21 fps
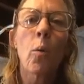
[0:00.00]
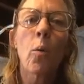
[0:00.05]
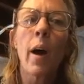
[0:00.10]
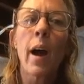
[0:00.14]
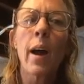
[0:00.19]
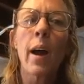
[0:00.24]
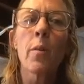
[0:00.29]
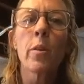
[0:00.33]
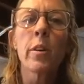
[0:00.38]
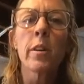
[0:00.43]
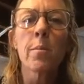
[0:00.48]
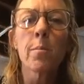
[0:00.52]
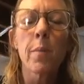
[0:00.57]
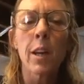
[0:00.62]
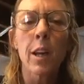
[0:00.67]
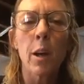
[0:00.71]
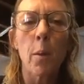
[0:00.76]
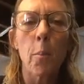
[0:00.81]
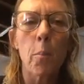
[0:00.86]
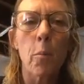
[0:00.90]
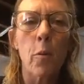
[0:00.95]
I wouldn't make
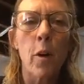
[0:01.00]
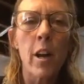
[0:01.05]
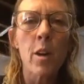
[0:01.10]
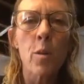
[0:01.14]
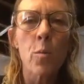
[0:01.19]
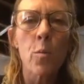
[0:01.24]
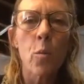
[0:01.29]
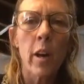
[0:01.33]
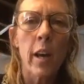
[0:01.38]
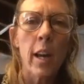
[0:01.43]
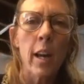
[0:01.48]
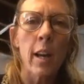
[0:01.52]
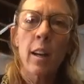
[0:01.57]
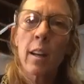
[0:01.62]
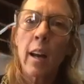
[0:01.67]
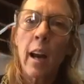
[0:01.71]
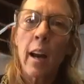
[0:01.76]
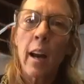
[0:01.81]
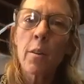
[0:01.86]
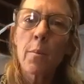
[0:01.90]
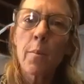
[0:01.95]
a bright white.
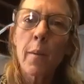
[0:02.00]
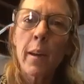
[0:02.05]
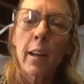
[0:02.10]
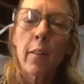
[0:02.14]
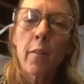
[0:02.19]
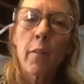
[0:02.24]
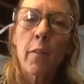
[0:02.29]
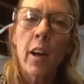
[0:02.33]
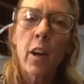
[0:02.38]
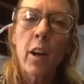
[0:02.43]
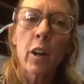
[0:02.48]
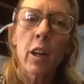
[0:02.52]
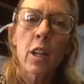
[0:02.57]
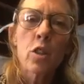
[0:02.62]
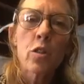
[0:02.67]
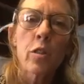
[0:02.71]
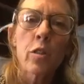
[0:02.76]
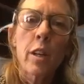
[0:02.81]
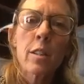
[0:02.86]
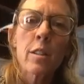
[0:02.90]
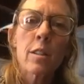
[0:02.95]
I would make a very
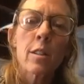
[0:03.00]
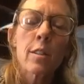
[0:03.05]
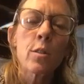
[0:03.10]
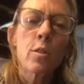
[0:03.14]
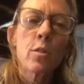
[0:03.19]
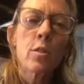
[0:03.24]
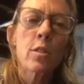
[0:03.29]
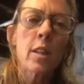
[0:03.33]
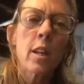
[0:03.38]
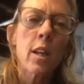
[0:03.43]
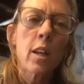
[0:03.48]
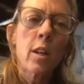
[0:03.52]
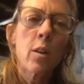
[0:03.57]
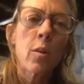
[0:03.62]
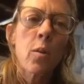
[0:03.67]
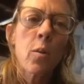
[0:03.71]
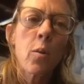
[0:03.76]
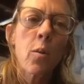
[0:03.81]
translucent